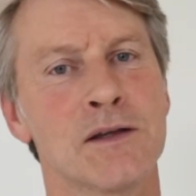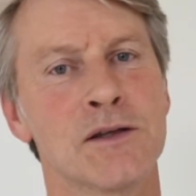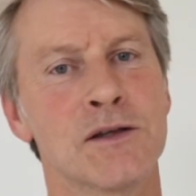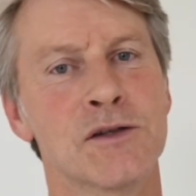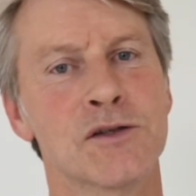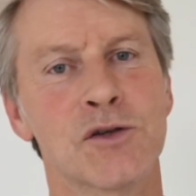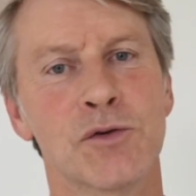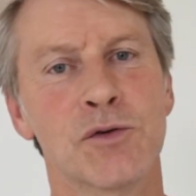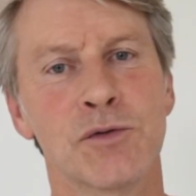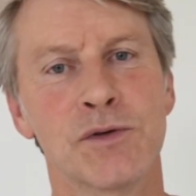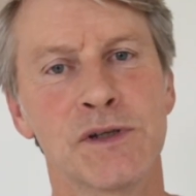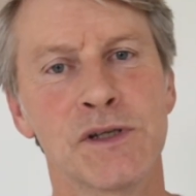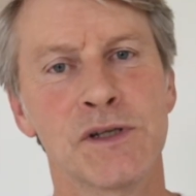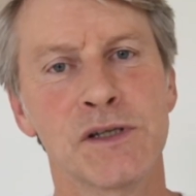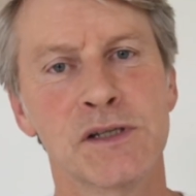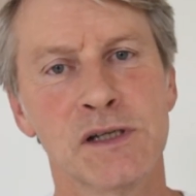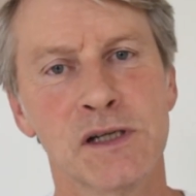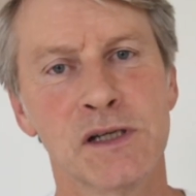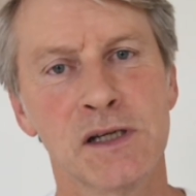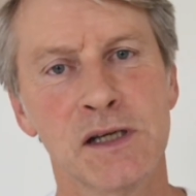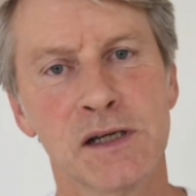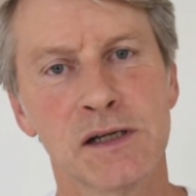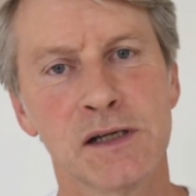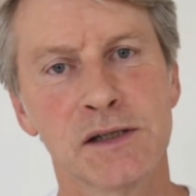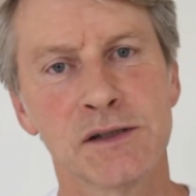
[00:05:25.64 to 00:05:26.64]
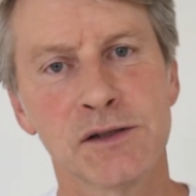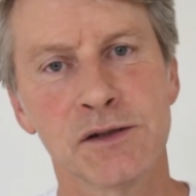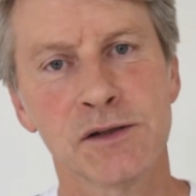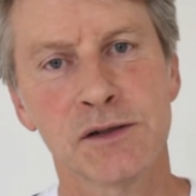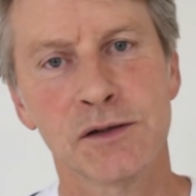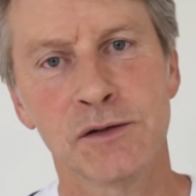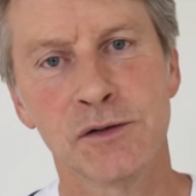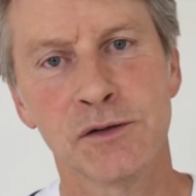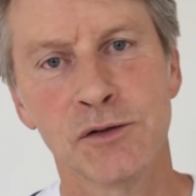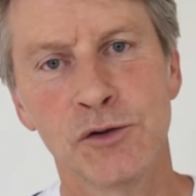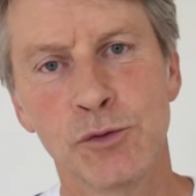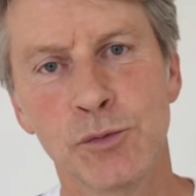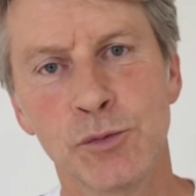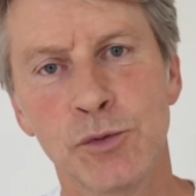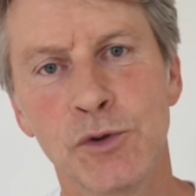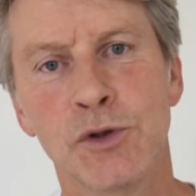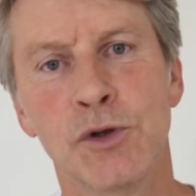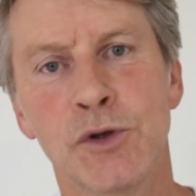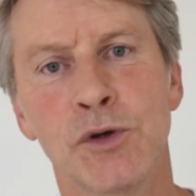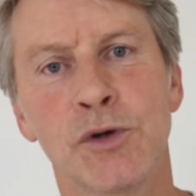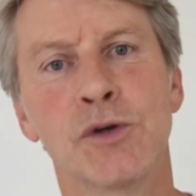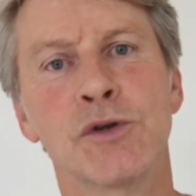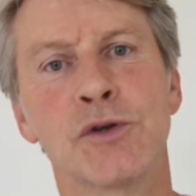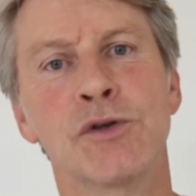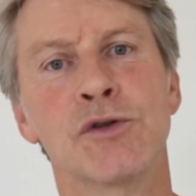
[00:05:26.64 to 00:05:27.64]
So in this class, you will
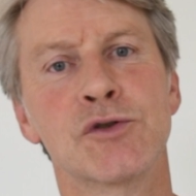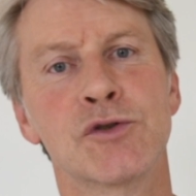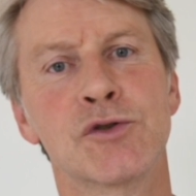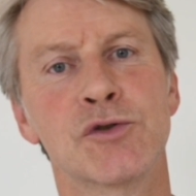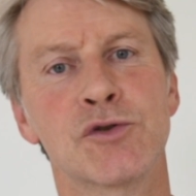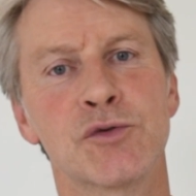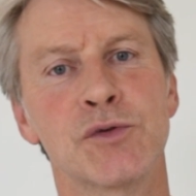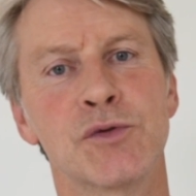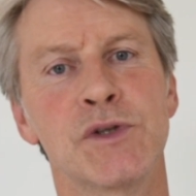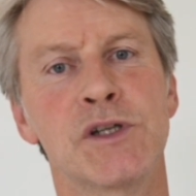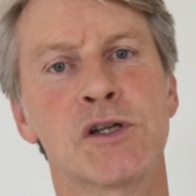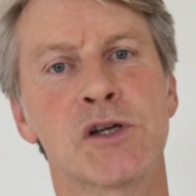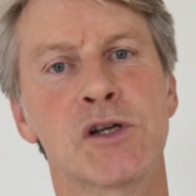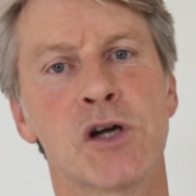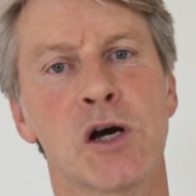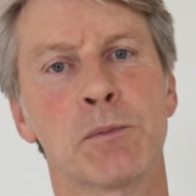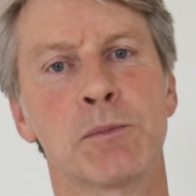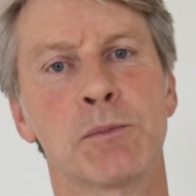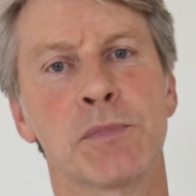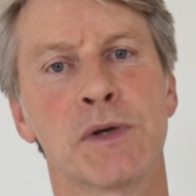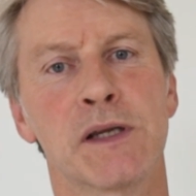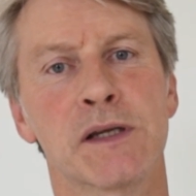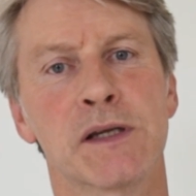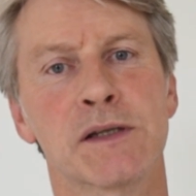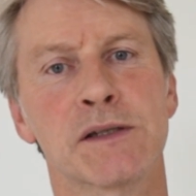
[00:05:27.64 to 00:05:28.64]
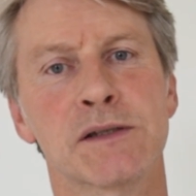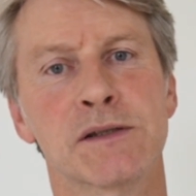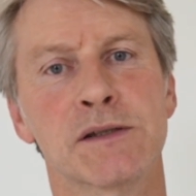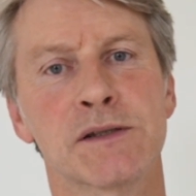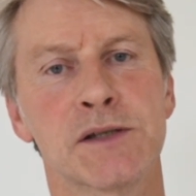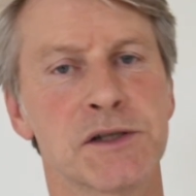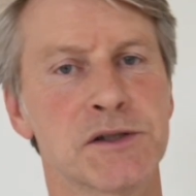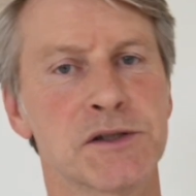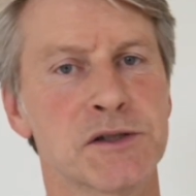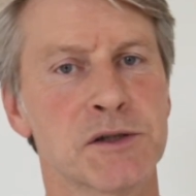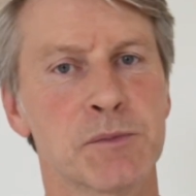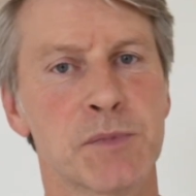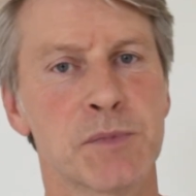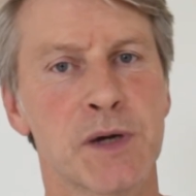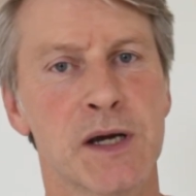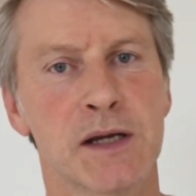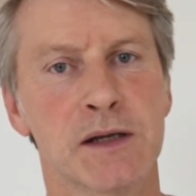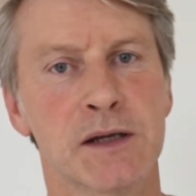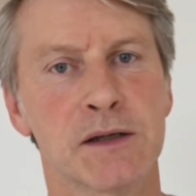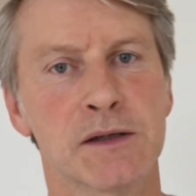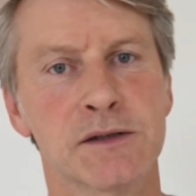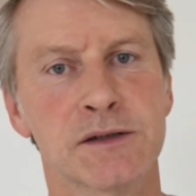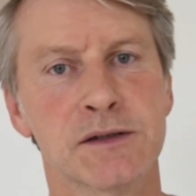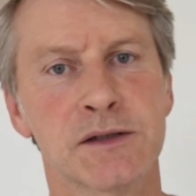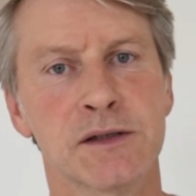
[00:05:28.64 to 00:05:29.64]
learn to treat complex tension
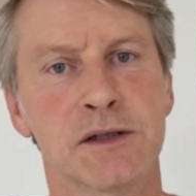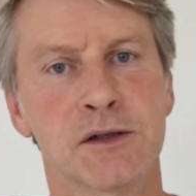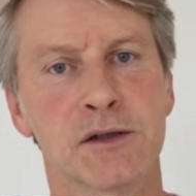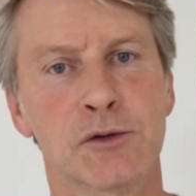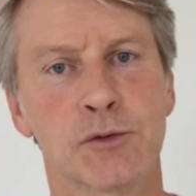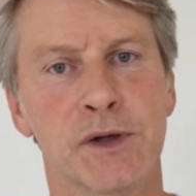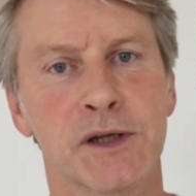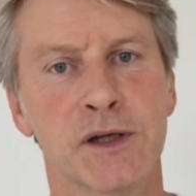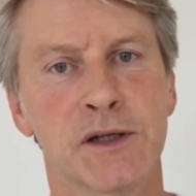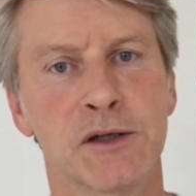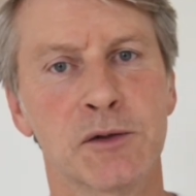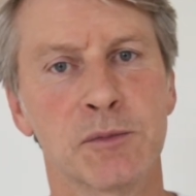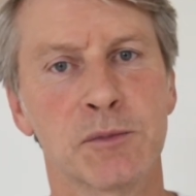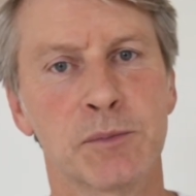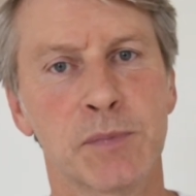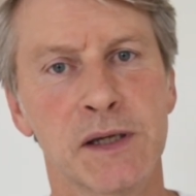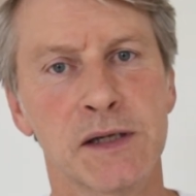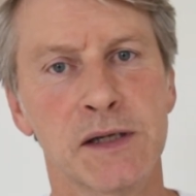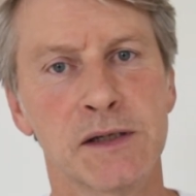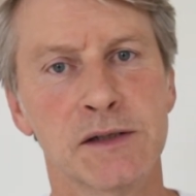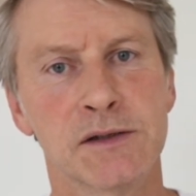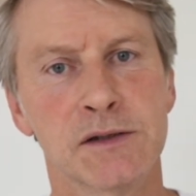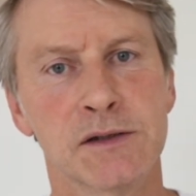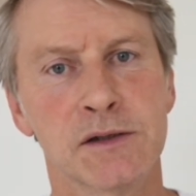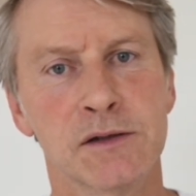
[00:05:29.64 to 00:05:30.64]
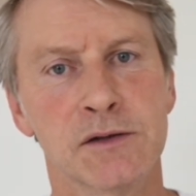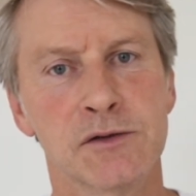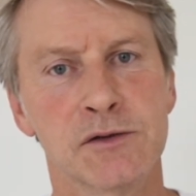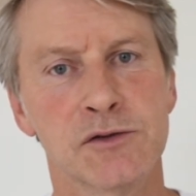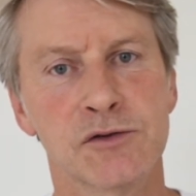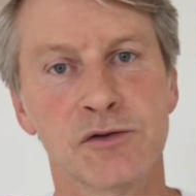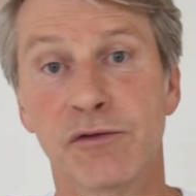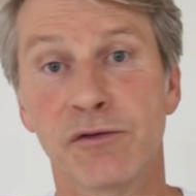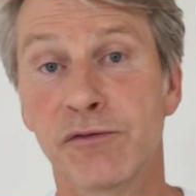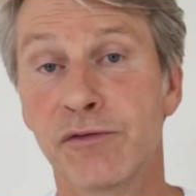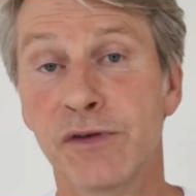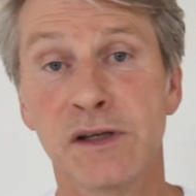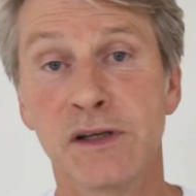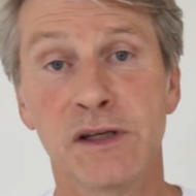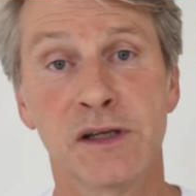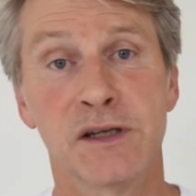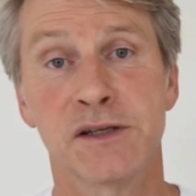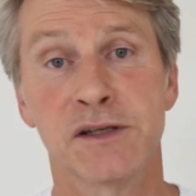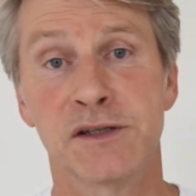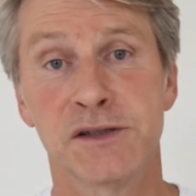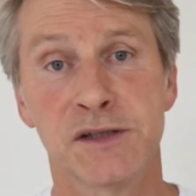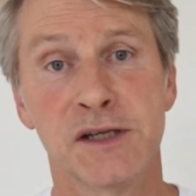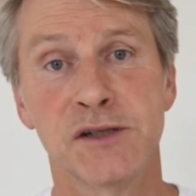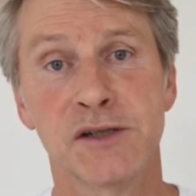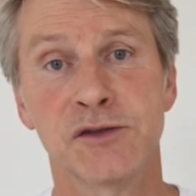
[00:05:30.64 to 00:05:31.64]
patterns in the cranial base, something that
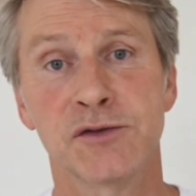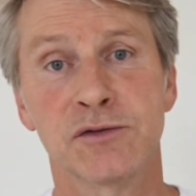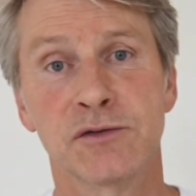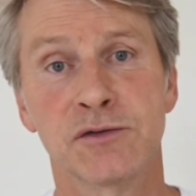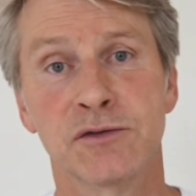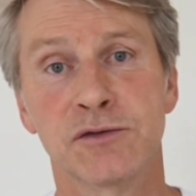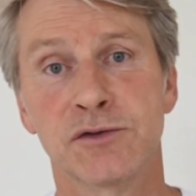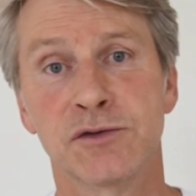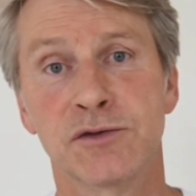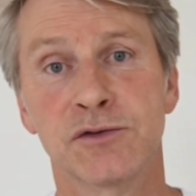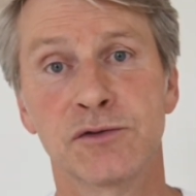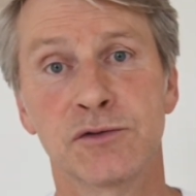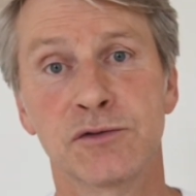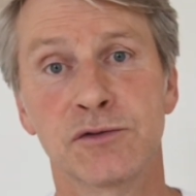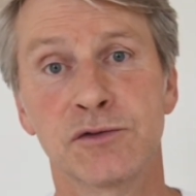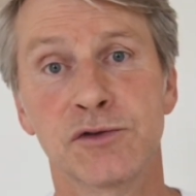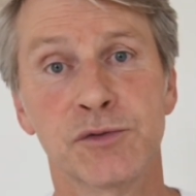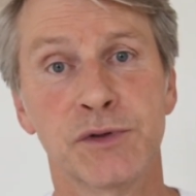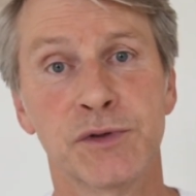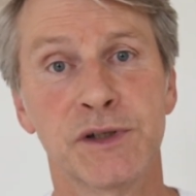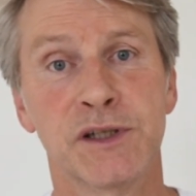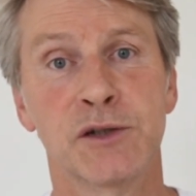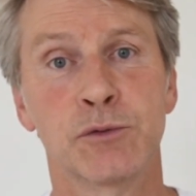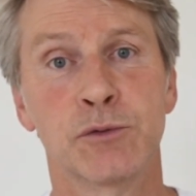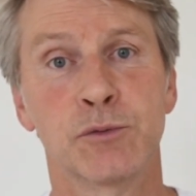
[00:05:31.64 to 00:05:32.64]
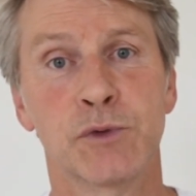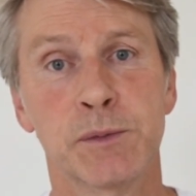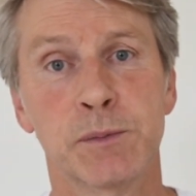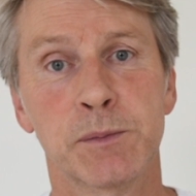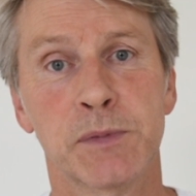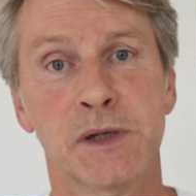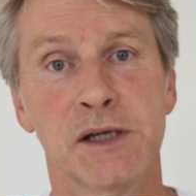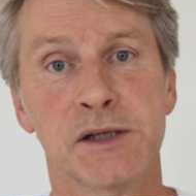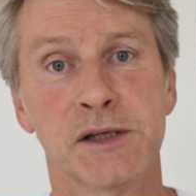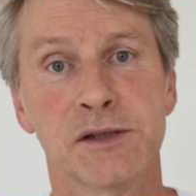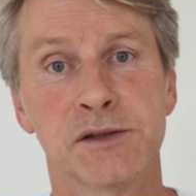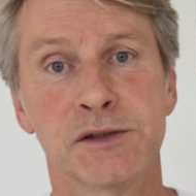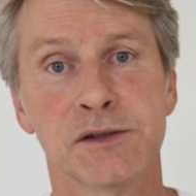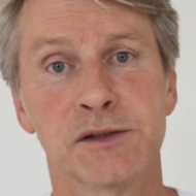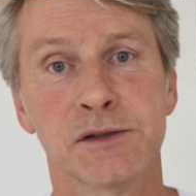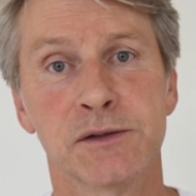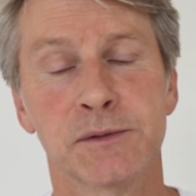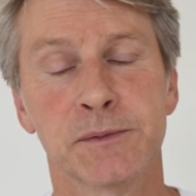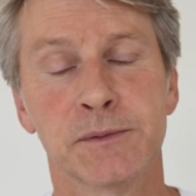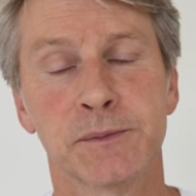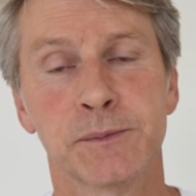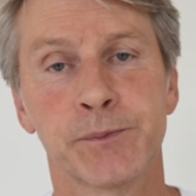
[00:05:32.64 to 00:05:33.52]
is central to treating whiplash.